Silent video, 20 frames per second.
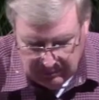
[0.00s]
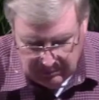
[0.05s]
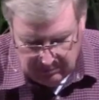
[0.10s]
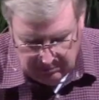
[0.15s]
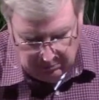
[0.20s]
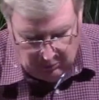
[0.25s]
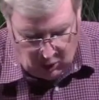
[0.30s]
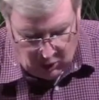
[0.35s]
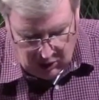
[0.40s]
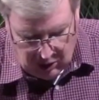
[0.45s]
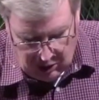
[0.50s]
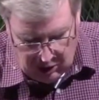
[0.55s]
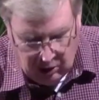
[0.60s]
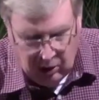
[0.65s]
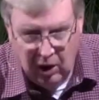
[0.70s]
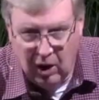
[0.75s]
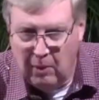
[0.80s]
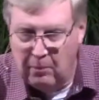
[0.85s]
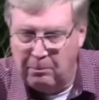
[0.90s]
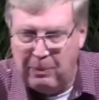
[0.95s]
more
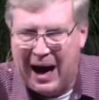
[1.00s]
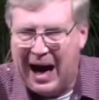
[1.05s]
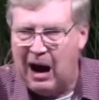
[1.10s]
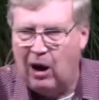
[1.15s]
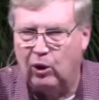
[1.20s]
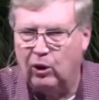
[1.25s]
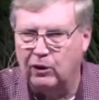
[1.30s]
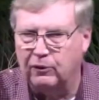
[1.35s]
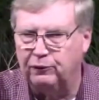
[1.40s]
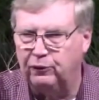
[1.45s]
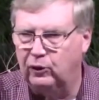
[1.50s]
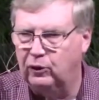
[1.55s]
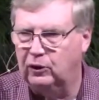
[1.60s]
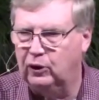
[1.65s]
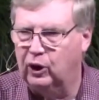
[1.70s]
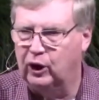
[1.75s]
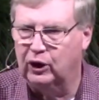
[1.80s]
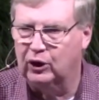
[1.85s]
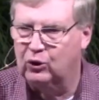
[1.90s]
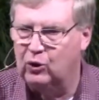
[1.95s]
powerful or
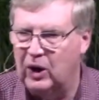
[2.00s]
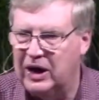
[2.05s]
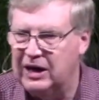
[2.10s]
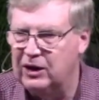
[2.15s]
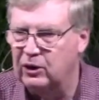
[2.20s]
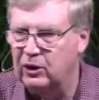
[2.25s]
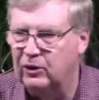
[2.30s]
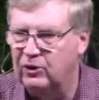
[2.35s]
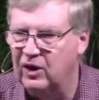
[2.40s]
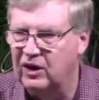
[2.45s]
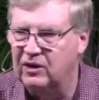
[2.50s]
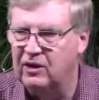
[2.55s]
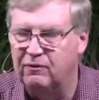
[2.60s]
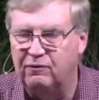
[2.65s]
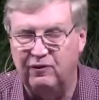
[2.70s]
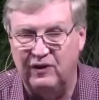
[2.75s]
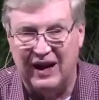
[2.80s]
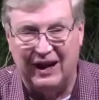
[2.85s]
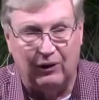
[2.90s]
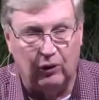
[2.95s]
greater than the
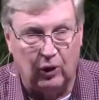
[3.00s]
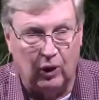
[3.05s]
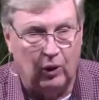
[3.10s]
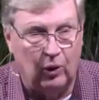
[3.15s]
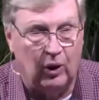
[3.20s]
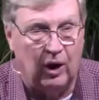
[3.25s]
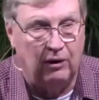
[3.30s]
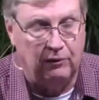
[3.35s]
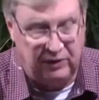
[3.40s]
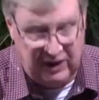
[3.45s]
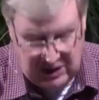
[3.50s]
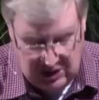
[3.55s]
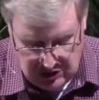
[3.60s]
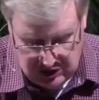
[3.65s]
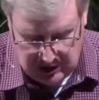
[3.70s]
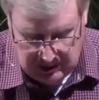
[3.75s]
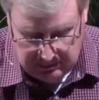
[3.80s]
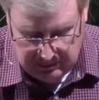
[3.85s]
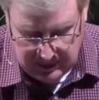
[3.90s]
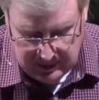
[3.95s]
Pharaoh of
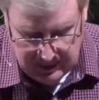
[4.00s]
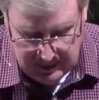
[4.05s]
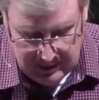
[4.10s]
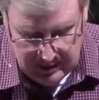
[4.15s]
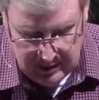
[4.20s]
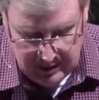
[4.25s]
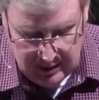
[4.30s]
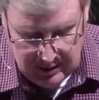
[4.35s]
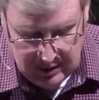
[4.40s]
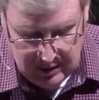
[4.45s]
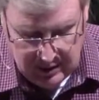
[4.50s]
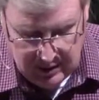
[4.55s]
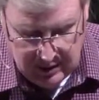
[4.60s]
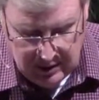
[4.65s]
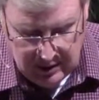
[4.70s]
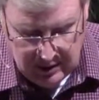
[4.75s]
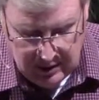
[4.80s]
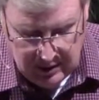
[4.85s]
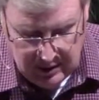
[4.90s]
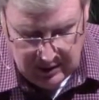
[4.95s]
Egypt?
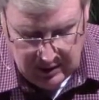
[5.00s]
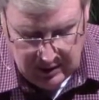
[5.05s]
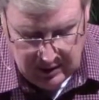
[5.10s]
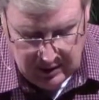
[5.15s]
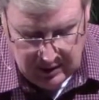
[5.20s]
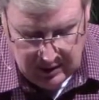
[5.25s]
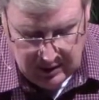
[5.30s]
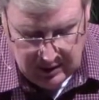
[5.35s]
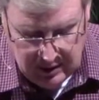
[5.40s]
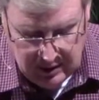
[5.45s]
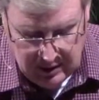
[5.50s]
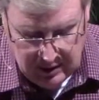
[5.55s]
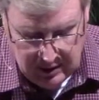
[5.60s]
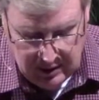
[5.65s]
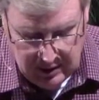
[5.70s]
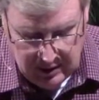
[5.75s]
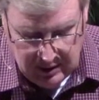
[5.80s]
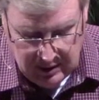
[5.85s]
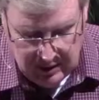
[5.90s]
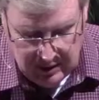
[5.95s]
Was the God who
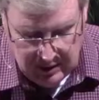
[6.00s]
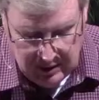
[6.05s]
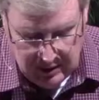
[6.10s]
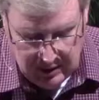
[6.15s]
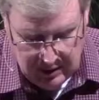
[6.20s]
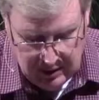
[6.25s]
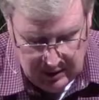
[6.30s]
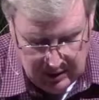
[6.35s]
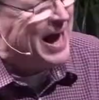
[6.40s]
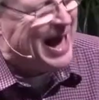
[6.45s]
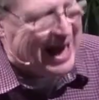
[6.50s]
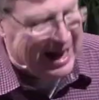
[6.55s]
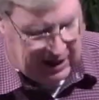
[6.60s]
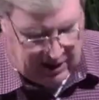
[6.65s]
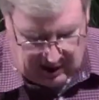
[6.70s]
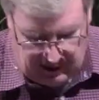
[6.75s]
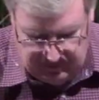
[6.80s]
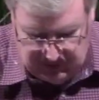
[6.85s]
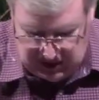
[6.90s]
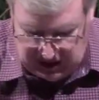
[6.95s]
broke the back
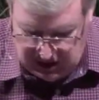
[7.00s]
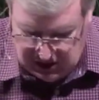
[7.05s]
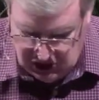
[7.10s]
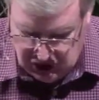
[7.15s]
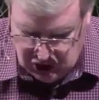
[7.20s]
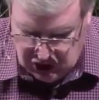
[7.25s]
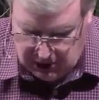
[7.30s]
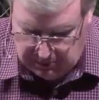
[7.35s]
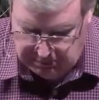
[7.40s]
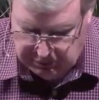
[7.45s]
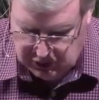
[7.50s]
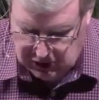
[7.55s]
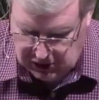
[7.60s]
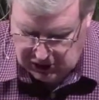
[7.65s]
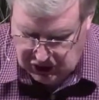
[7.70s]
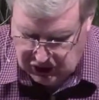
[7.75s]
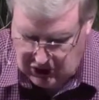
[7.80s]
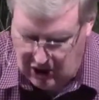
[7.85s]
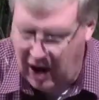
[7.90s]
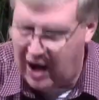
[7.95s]
of the Egyptians
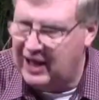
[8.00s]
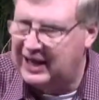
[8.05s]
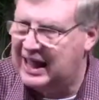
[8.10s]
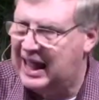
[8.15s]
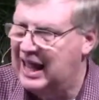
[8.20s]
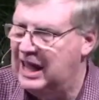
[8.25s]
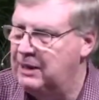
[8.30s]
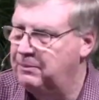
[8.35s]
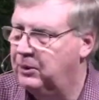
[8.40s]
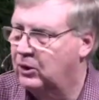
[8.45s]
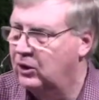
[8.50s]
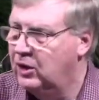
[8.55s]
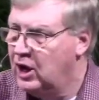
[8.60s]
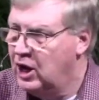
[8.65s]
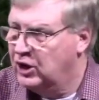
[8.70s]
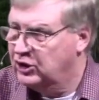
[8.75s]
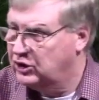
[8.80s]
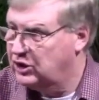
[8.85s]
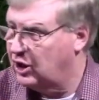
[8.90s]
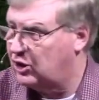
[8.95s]
not able
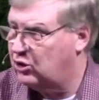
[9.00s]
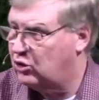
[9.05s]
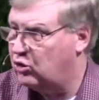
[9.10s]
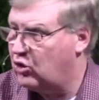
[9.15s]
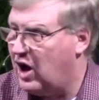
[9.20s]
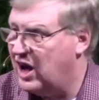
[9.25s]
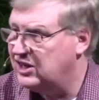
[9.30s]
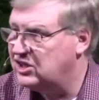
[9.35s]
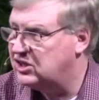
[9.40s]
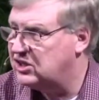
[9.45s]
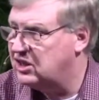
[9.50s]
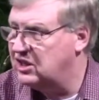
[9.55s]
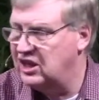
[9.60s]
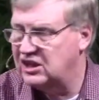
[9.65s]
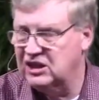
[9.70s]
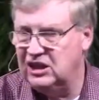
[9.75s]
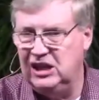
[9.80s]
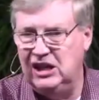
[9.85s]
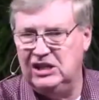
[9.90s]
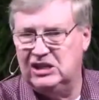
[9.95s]
to crush
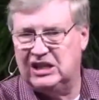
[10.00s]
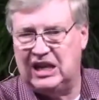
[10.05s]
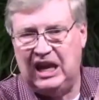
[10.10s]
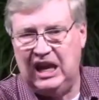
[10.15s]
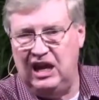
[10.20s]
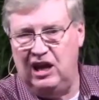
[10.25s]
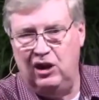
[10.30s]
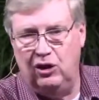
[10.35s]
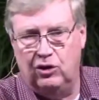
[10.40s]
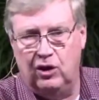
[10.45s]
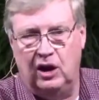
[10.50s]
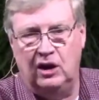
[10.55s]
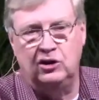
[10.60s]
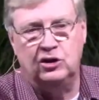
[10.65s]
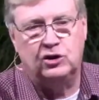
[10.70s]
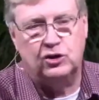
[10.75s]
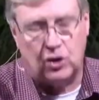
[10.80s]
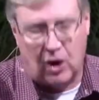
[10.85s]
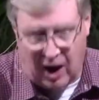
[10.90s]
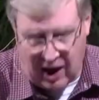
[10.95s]
these heathen
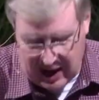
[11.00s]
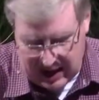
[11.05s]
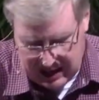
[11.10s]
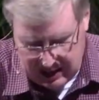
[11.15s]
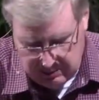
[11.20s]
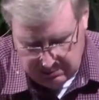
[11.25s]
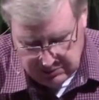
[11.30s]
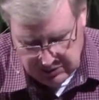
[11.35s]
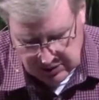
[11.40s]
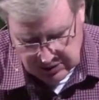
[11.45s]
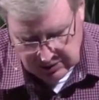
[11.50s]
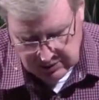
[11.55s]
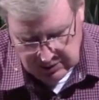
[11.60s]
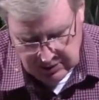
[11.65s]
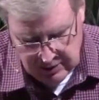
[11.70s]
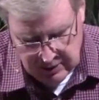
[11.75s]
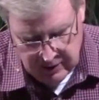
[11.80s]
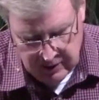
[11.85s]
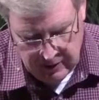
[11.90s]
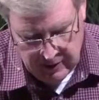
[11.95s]
tribes?
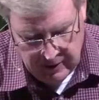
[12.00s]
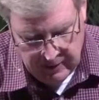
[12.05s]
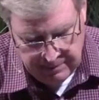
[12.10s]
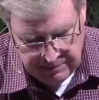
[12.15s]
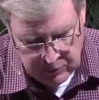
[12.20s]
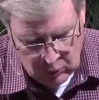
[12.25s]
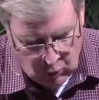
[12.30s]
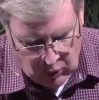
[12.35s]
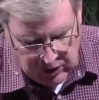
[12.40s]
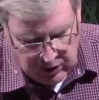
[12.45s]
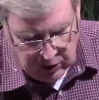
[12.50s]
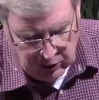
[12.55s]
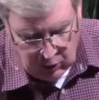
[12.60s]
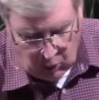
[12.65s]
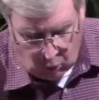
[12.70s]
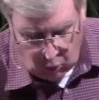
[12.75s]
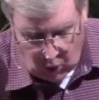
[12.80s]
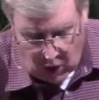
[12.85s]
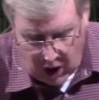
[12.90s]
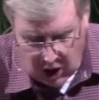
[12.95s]
Were the
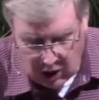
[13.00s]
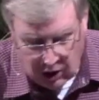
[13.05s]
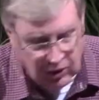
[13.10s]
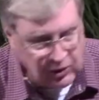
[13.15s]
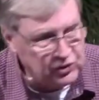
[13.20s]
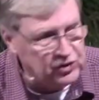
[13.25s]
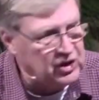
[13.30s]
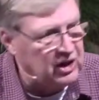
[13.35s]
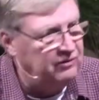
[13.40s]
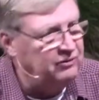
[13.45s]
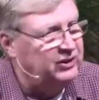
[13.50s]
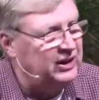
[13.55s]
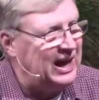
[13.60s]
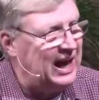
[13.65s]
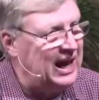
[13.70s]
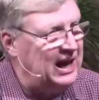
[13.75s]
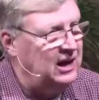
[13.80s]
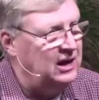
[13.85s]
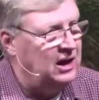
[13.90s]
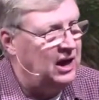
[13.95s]
walls of
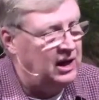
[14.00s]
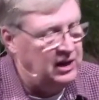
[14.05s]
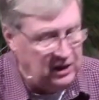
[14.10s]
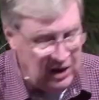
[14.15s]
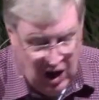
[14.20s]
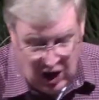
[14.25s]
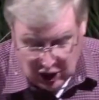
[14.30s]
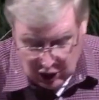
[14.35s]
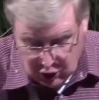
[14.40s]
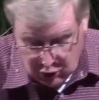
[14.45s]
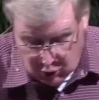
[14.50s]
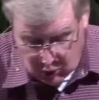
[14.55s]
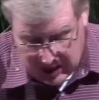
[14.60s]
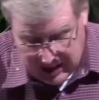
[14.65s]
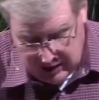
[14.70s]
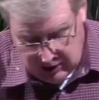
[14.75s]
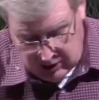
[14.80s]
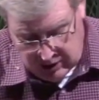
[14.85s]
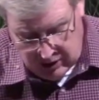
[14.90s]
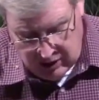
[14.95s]
Canaan
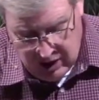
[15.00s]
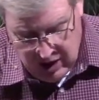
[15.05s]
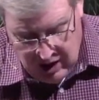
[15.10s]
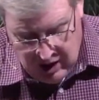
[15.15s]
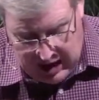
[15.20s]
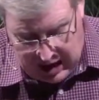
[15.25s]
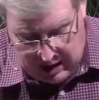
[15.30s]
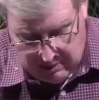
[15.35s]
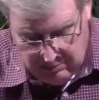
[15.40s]
greater and